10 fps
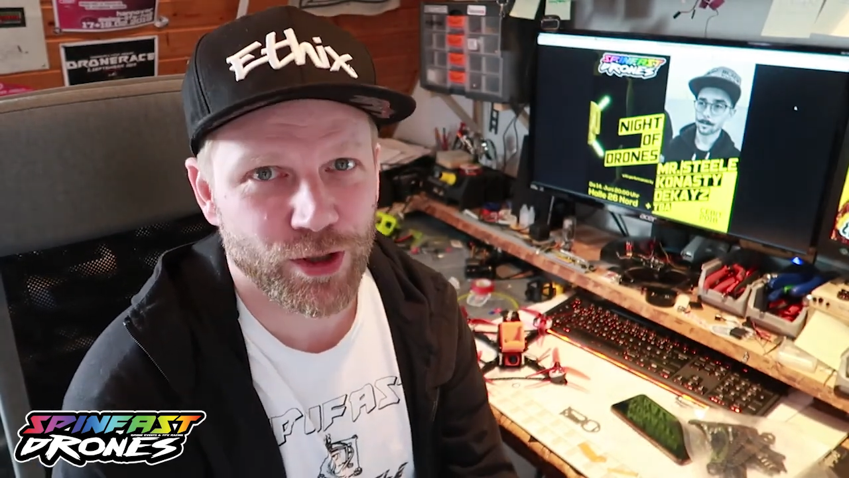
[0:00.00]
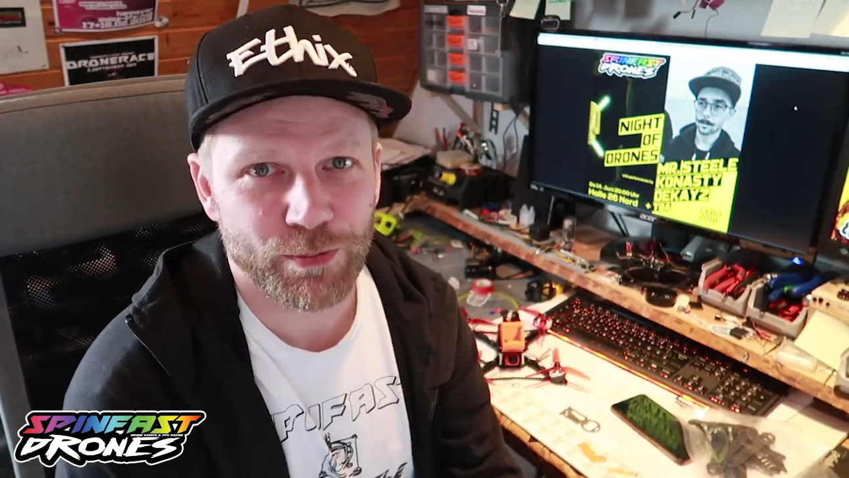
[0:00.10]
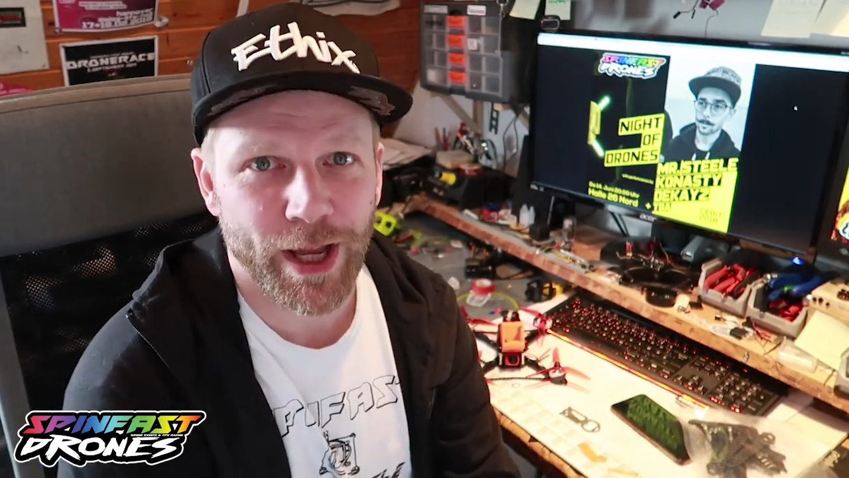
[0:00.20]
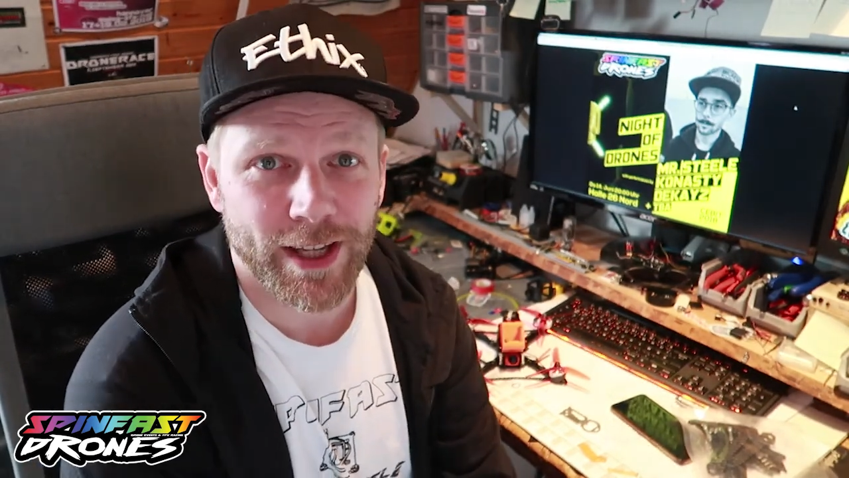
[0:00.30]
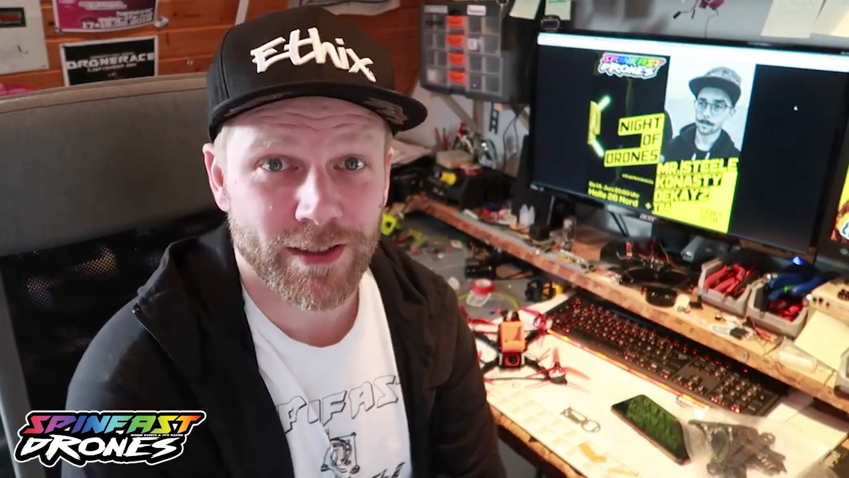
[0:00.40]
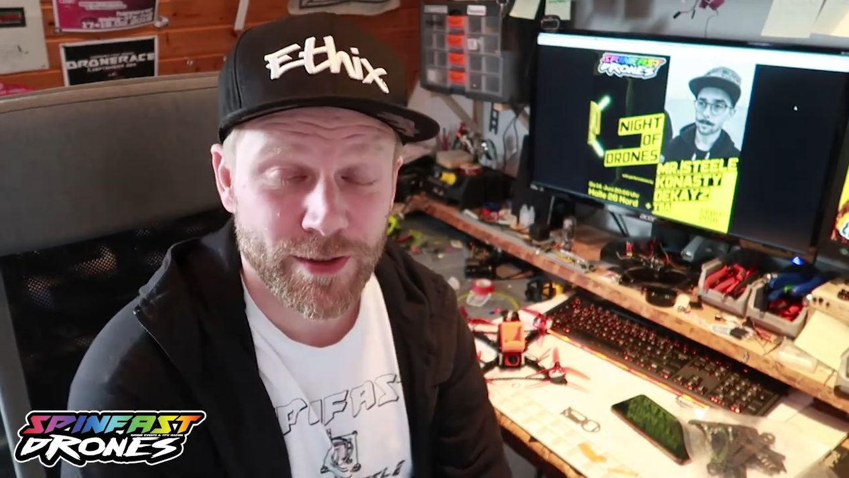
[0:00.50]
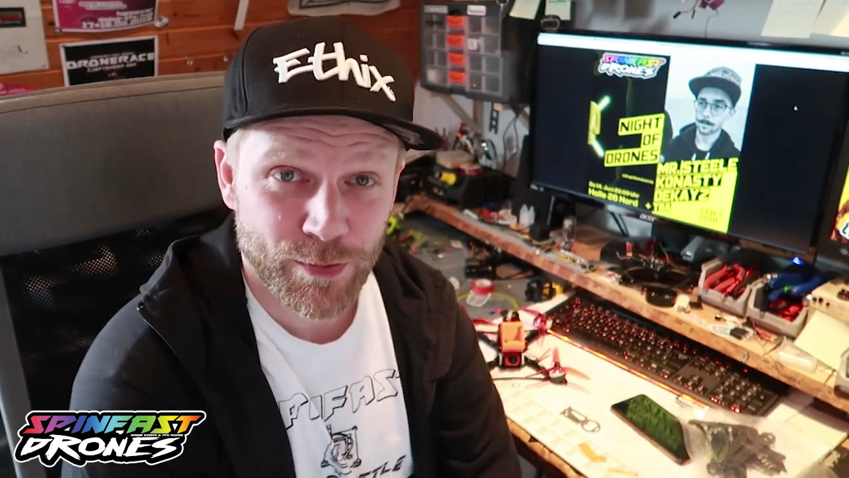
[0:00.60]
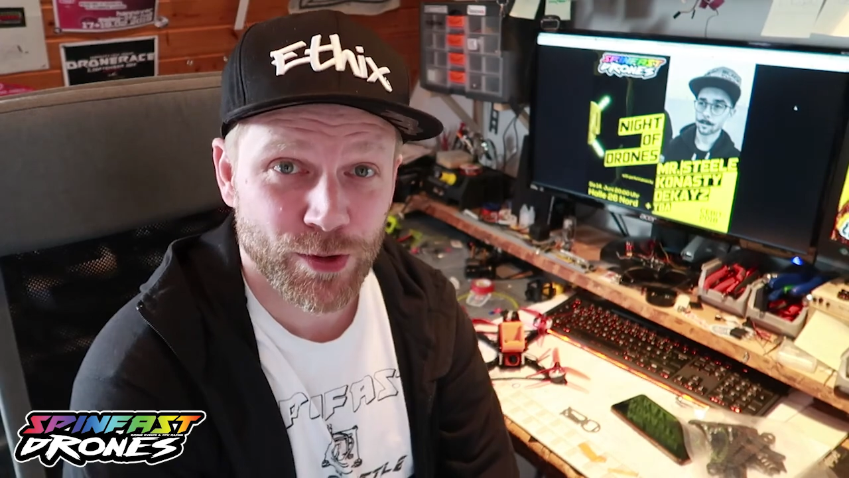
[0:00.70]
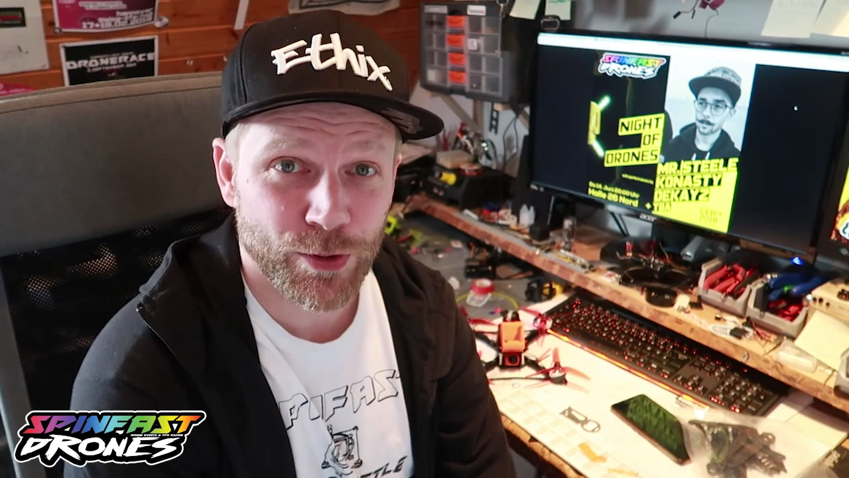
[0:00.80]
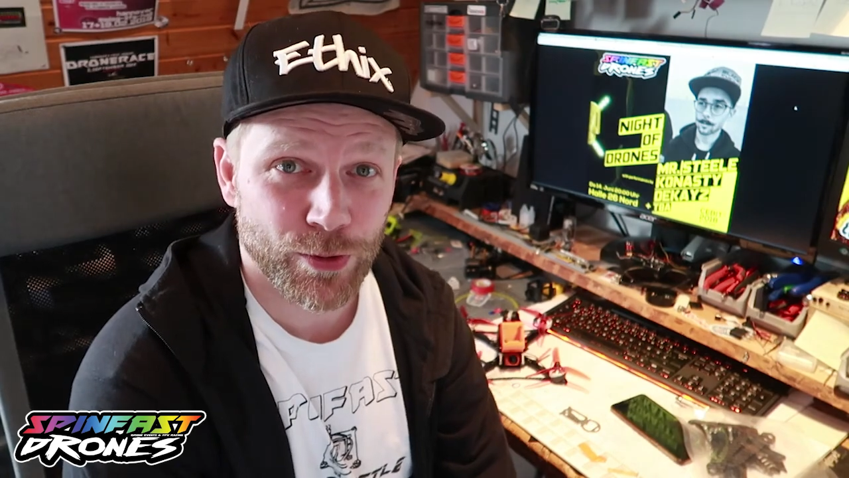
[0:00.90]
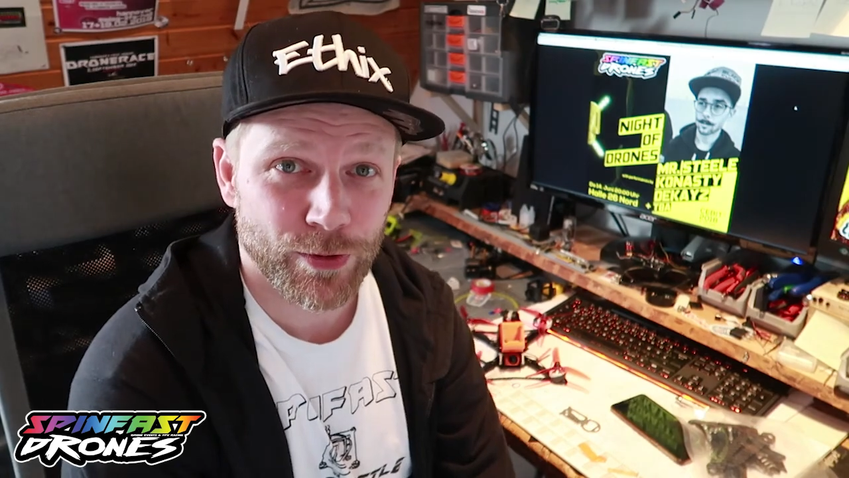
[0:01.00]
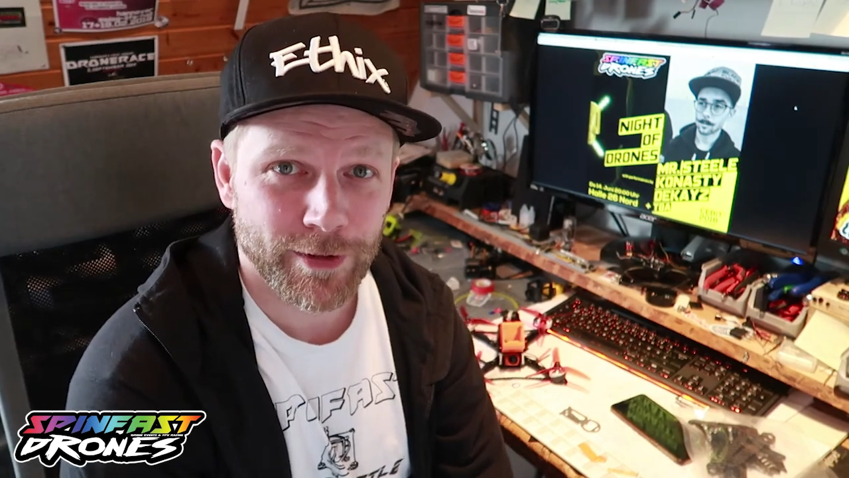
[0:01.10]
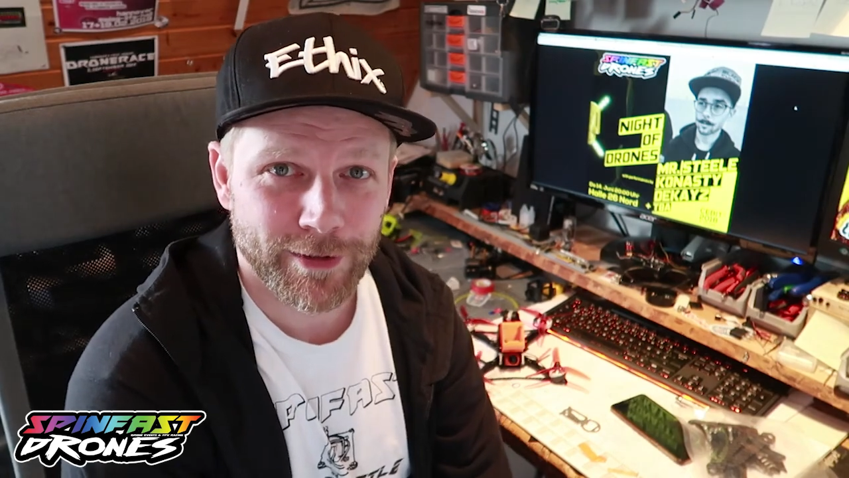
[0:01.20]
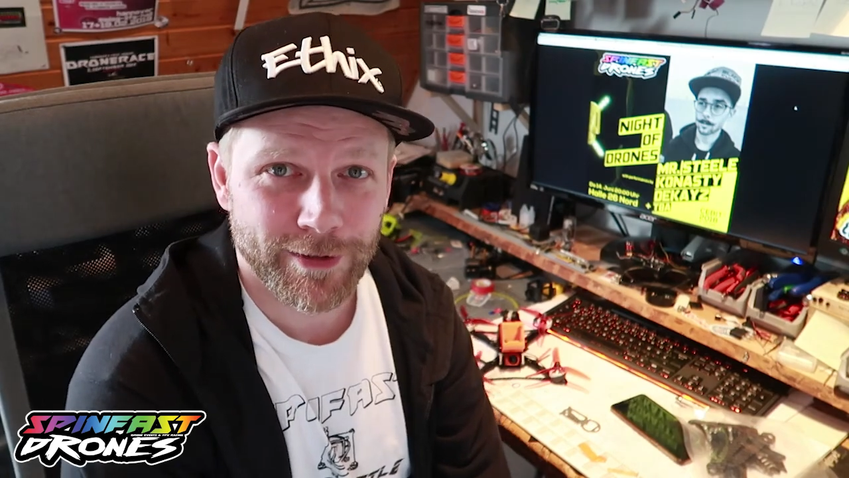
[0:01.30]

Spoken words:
couldn't make it to